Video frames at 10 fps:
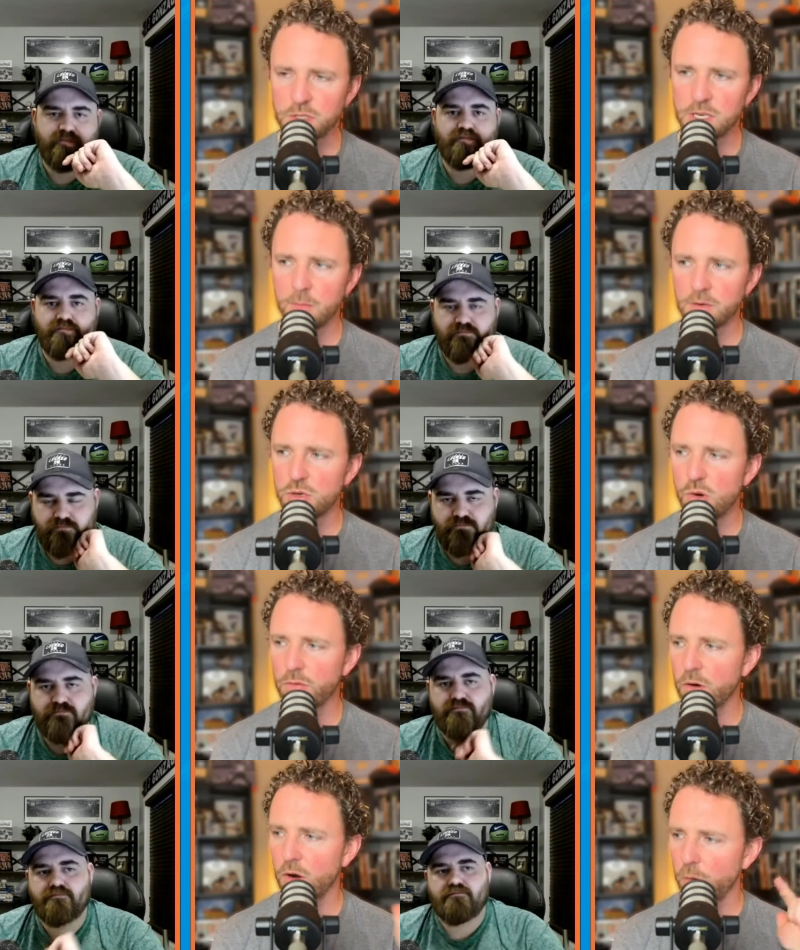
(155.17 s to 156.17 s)
Speaker 1: number two
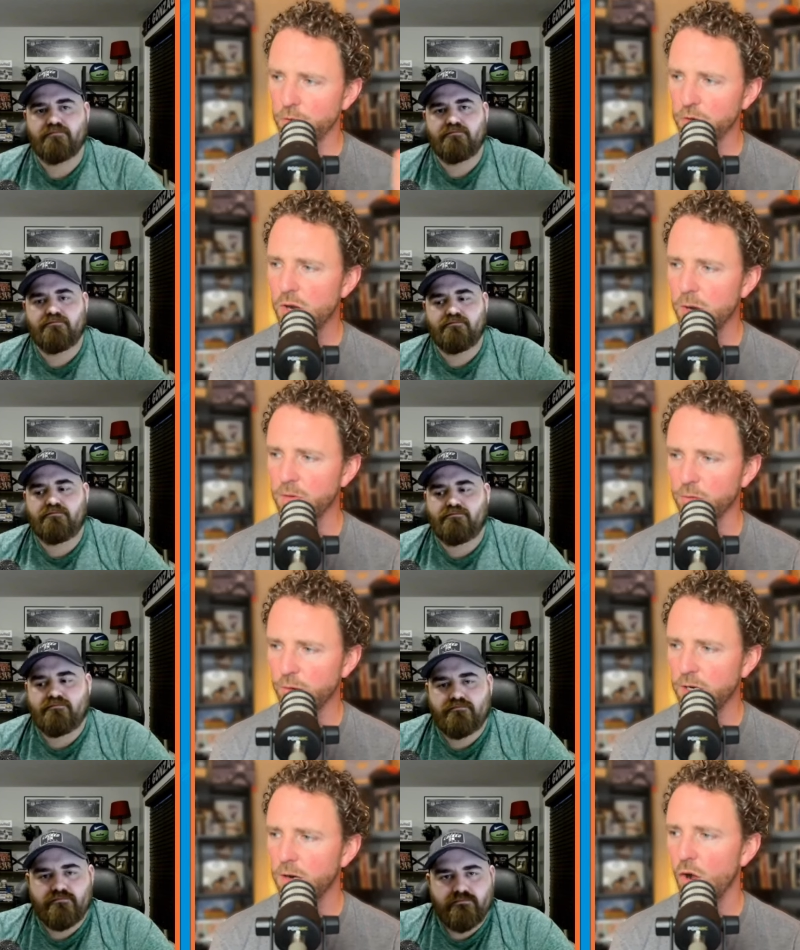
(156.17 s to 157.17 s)
overall, Purdue number
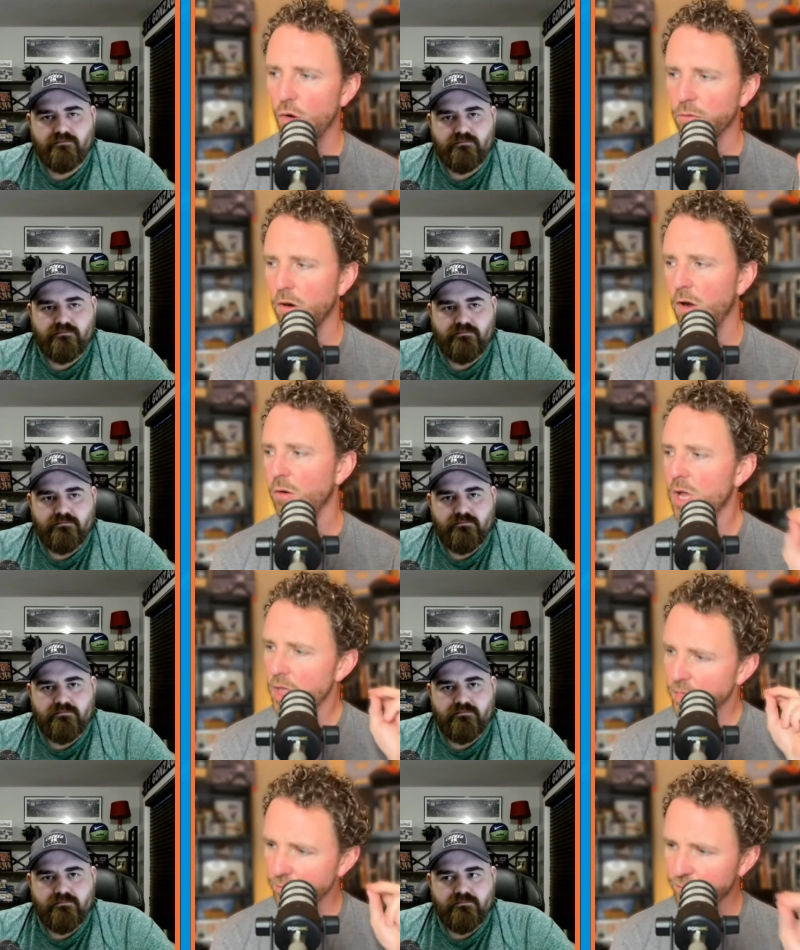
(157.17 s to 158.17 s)
three overall.
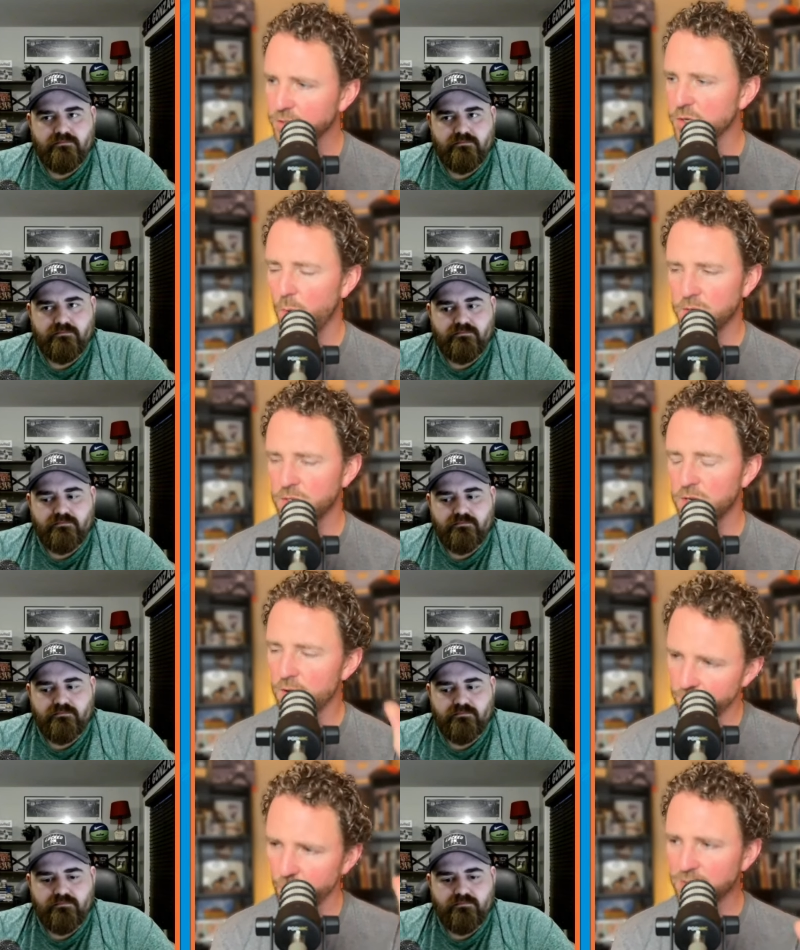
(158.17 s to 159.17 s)
The first question
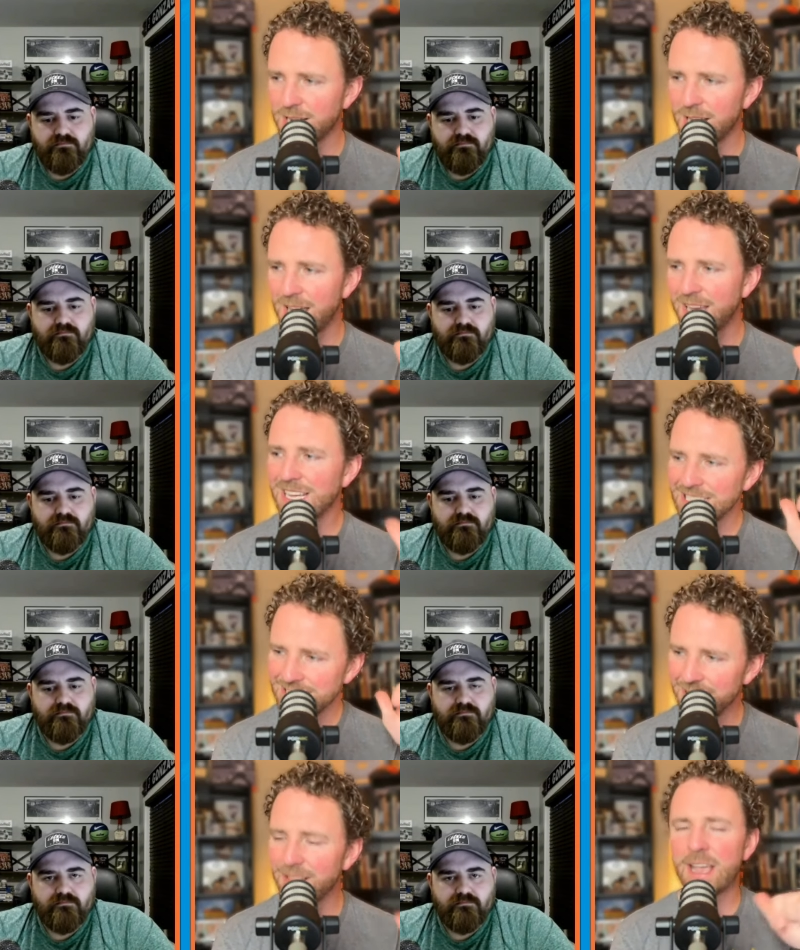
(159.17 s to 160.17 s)
for today did
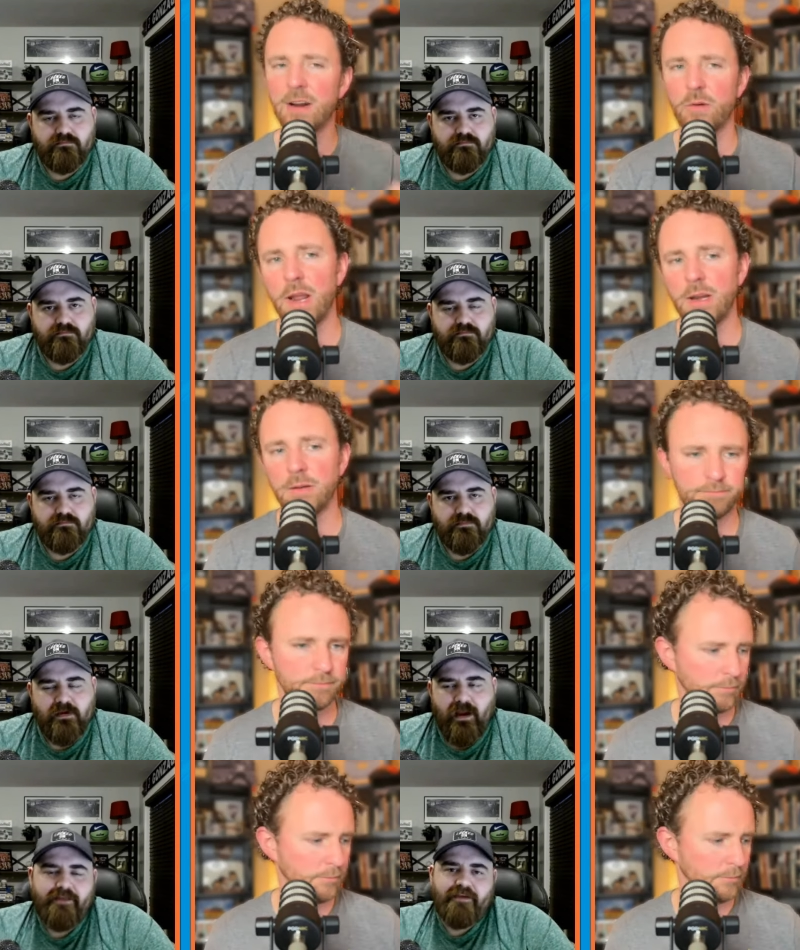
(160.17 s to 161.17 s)
they get it right?
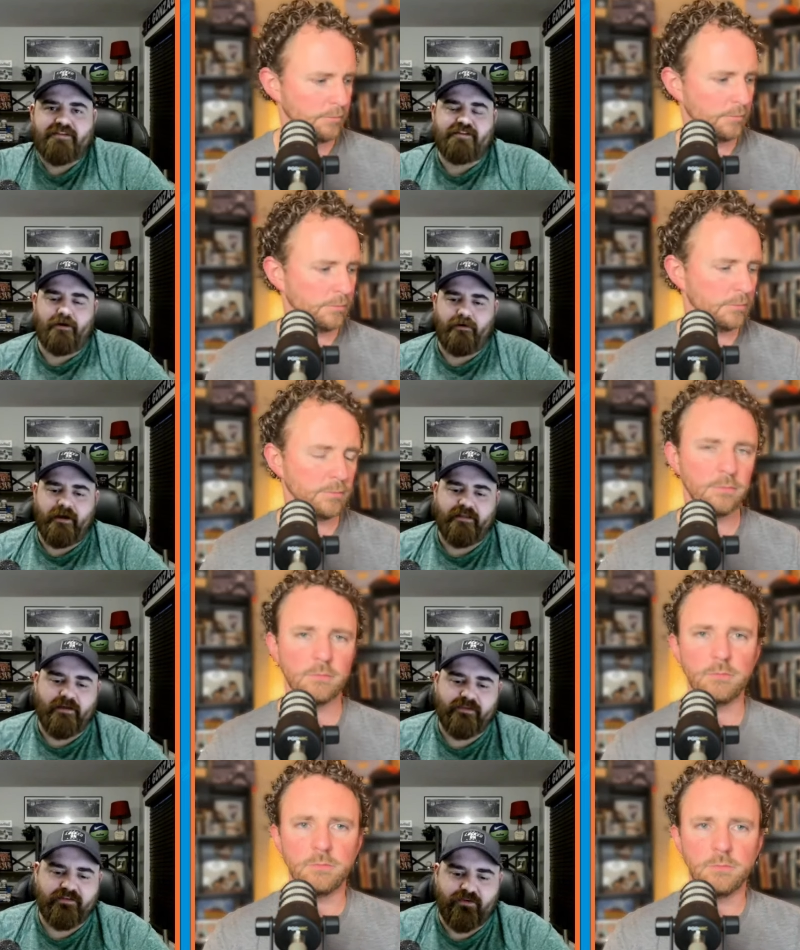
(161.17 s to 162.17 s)
Speaker 2: I think so. I, I
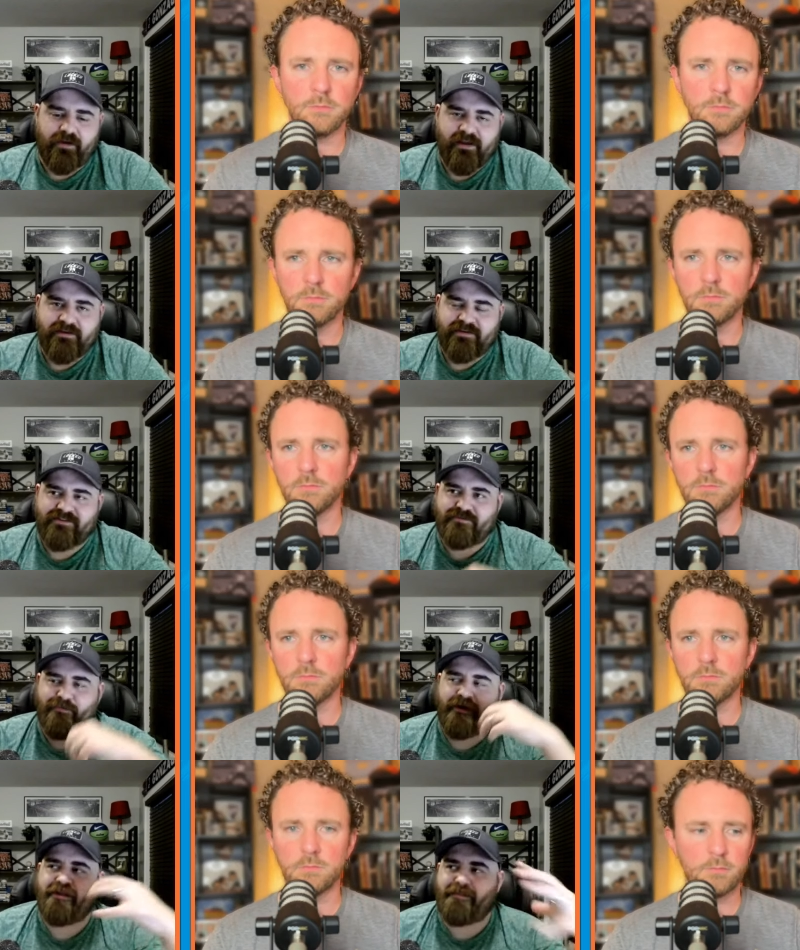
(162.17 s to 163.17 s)
think so. And it,
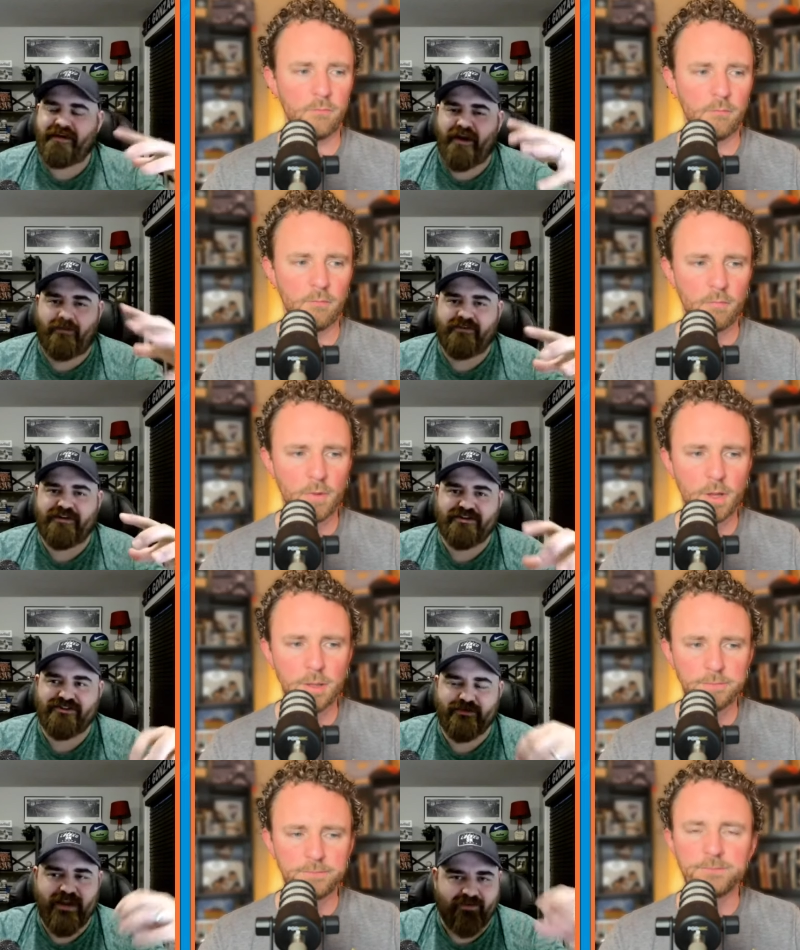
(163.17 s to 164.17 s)
one of the big
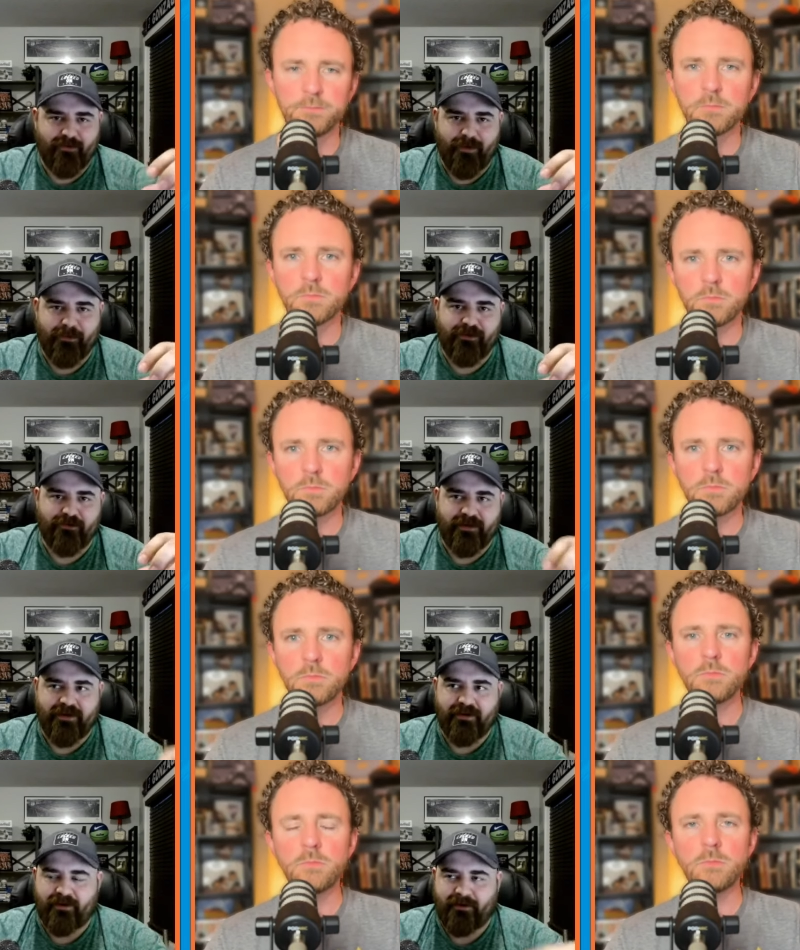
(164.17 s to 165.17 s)
conversations we have about the
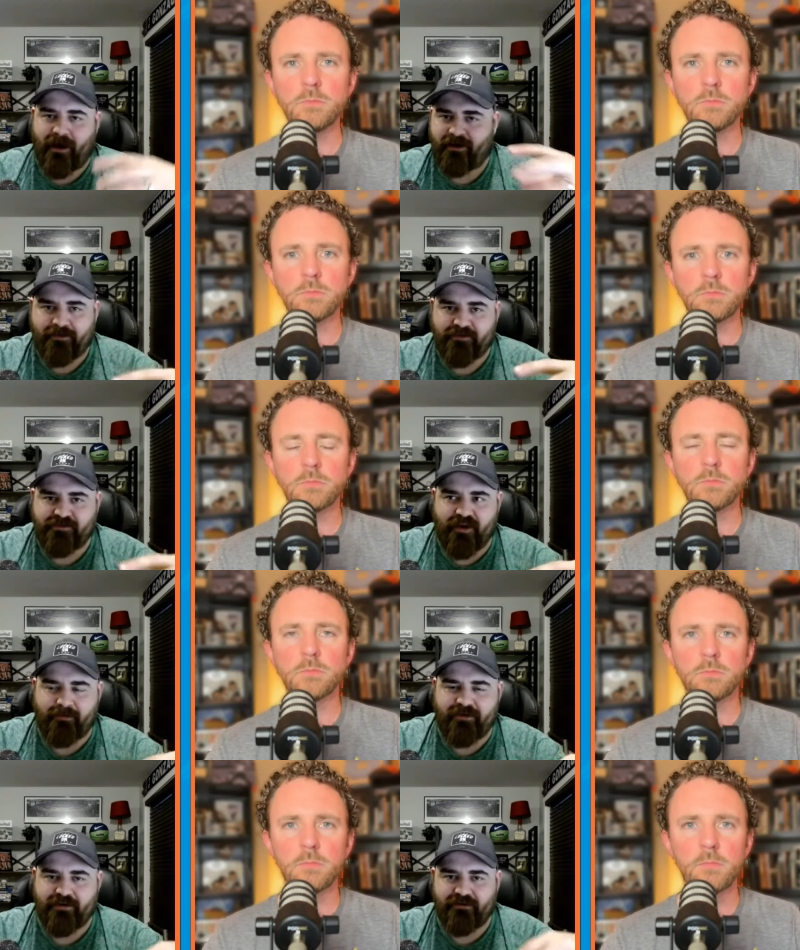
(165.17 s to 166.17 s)
committee a lot at this time
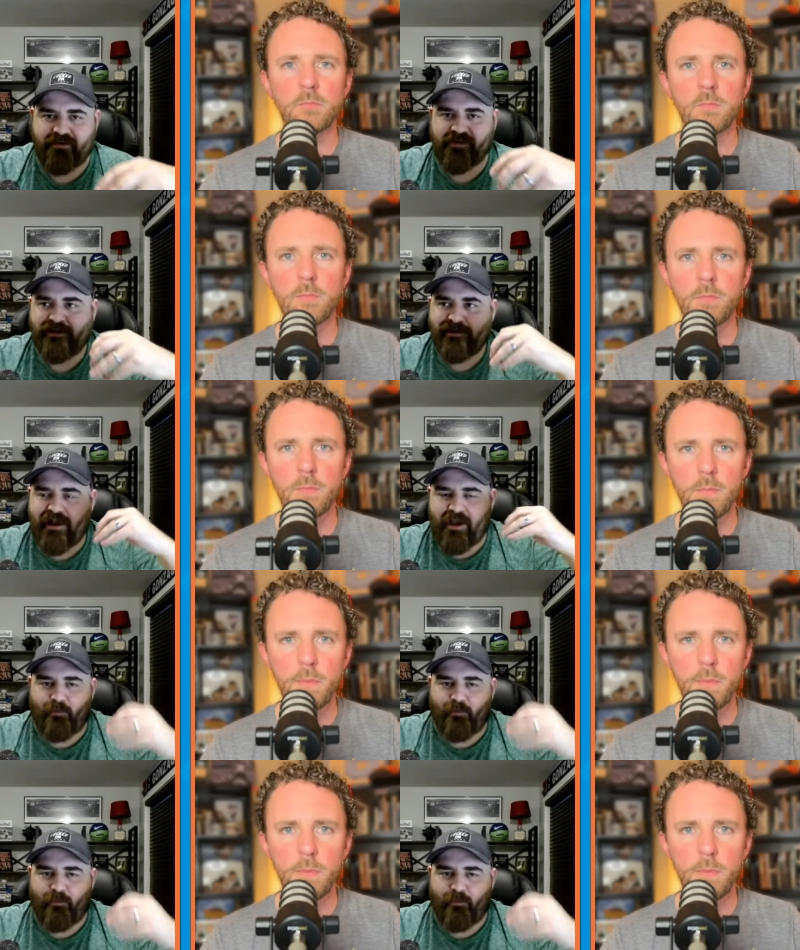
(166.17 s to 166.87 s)
of year is at